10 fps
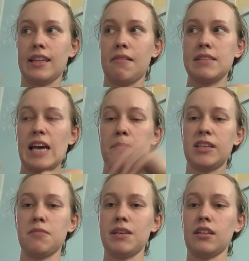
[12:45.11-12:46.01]
That was happening
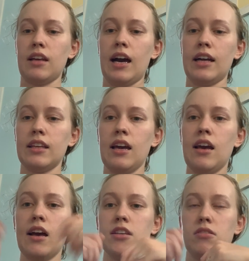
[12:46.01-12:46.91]
to me a lot,
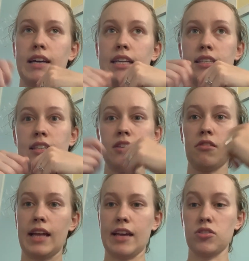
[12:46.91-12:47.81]
so I had to sit there
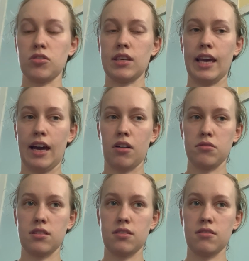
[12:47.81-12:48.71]
and actually
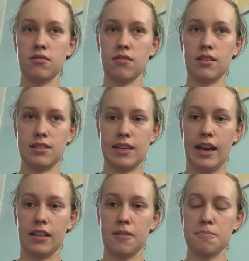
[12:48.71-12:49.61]
count the
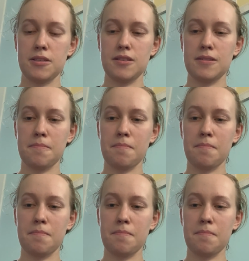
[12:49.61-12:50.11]
scallops,